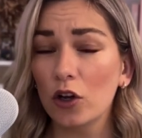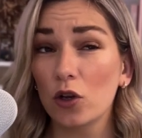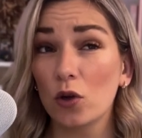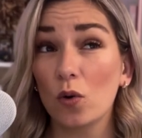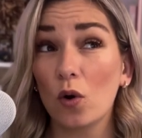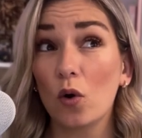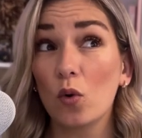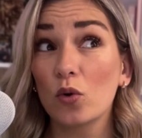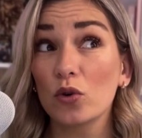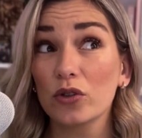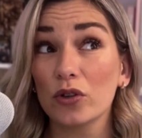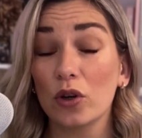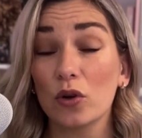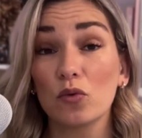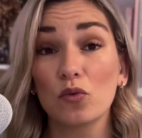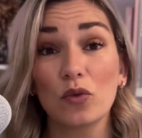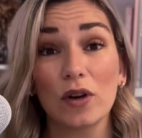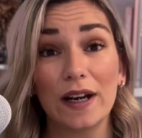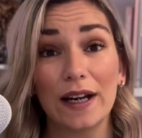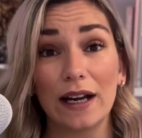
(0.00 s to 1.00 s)
who also
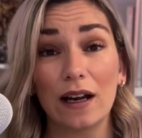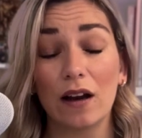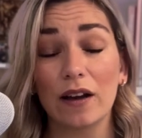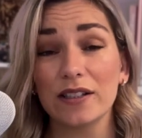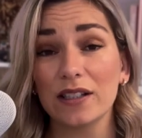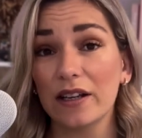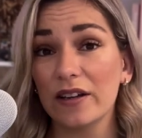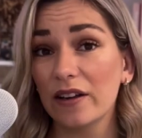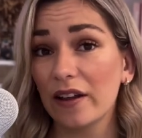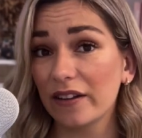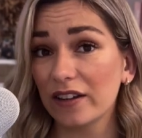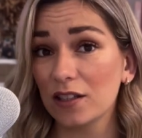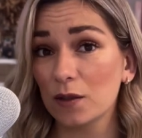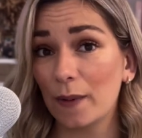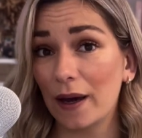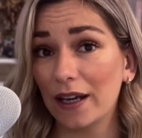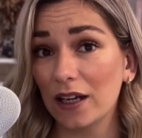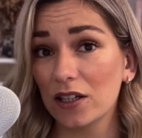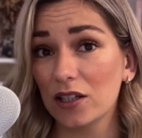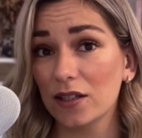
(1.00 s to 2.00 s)
really liked another
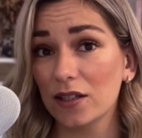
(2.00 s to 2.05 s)
Spanish